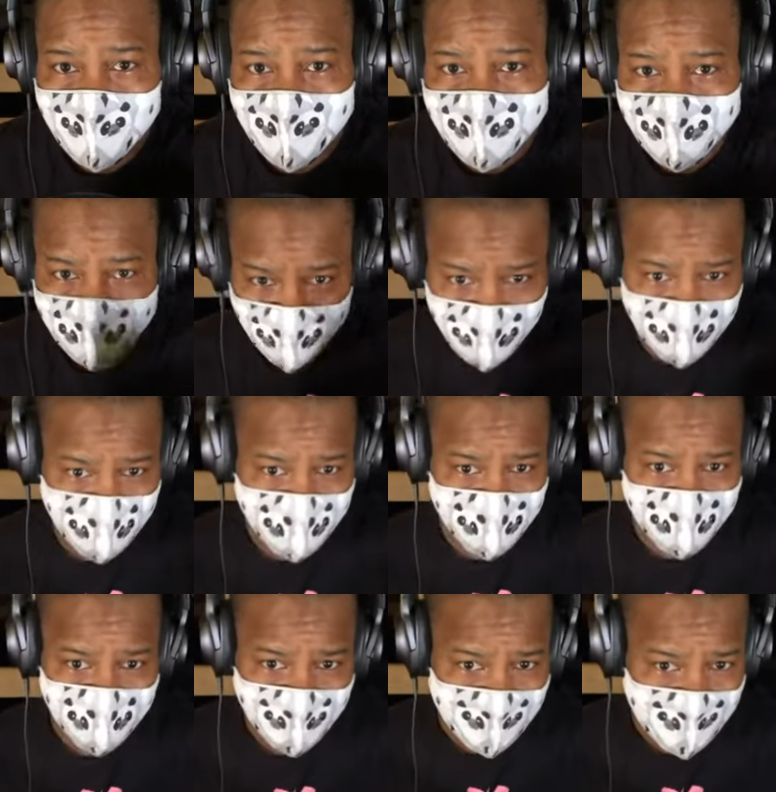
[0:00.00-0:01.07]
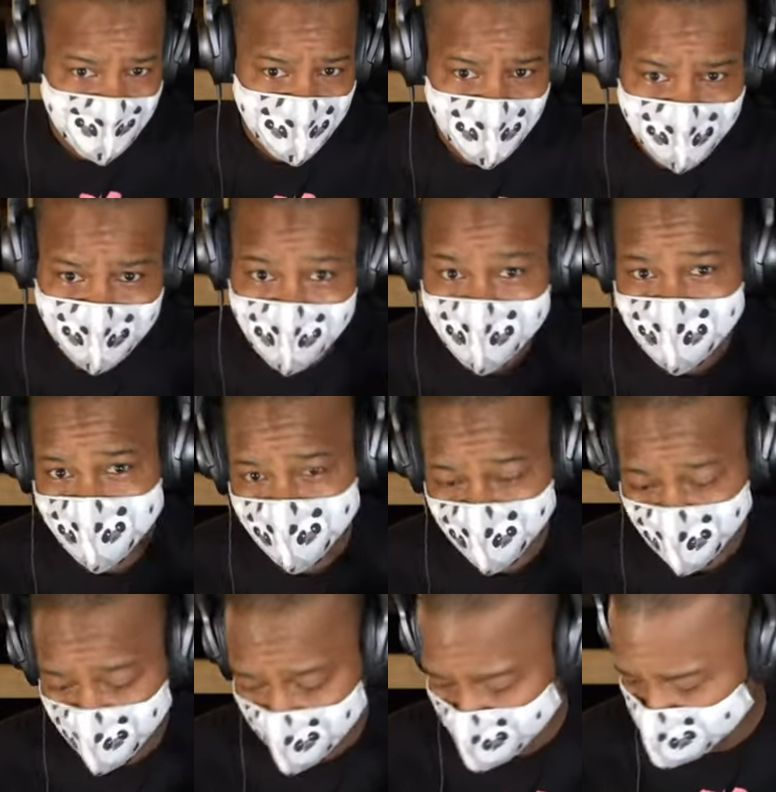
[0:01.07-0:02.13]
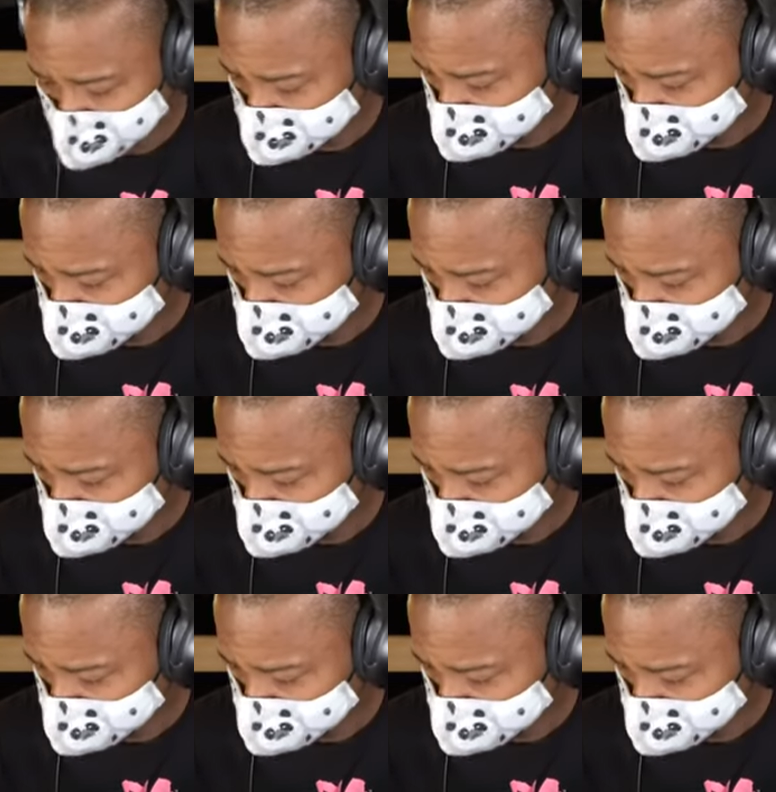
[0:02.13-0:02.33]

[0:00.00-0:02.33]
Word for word: So, with that said, everyone,